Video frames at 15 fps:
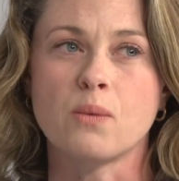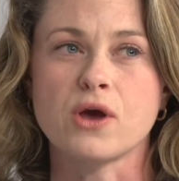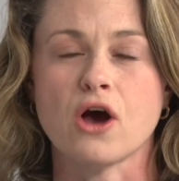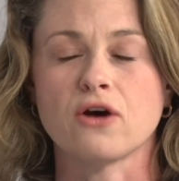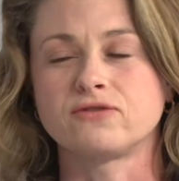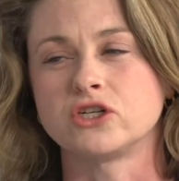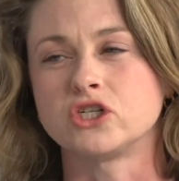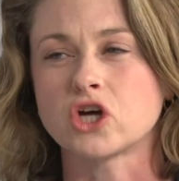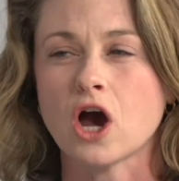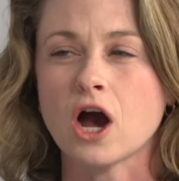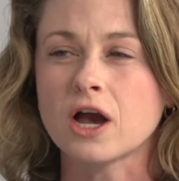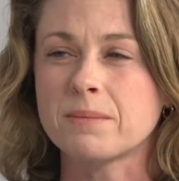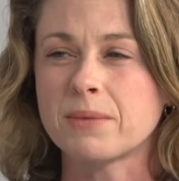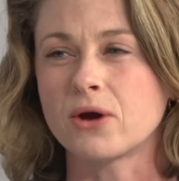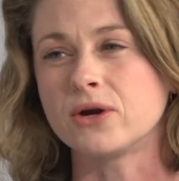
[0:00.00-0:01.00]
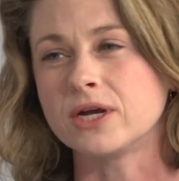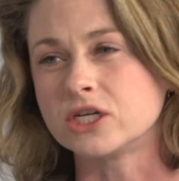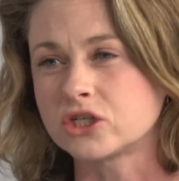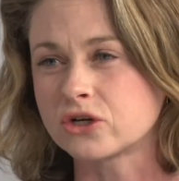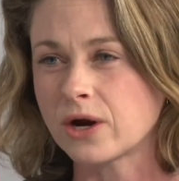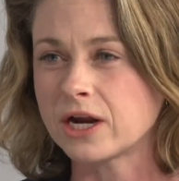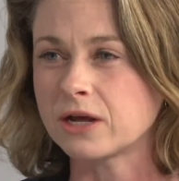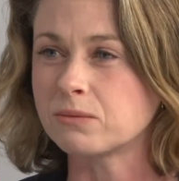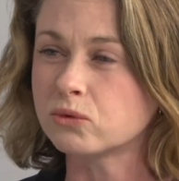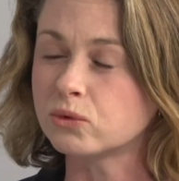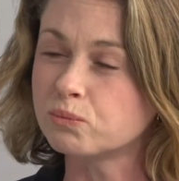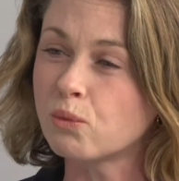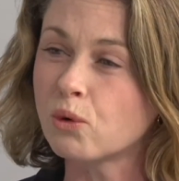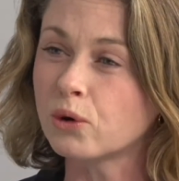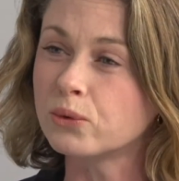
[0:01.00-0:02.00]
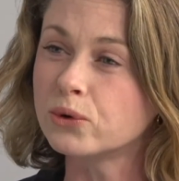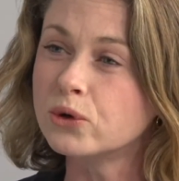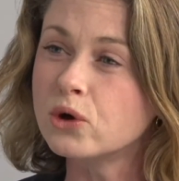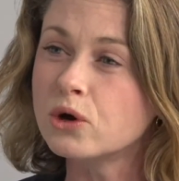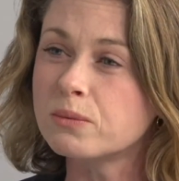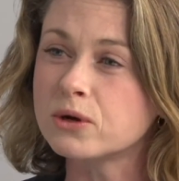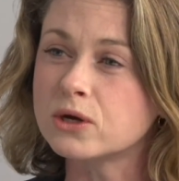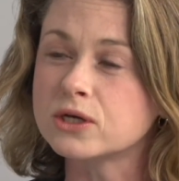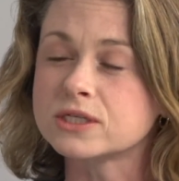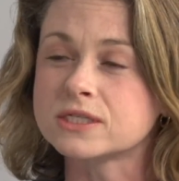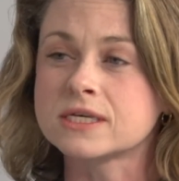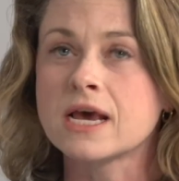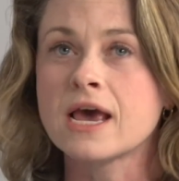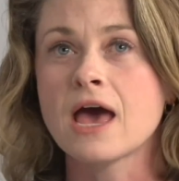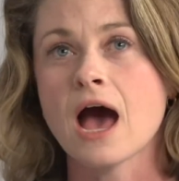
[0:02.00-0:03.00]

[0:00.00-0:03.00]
we often talk about integrating more renewables,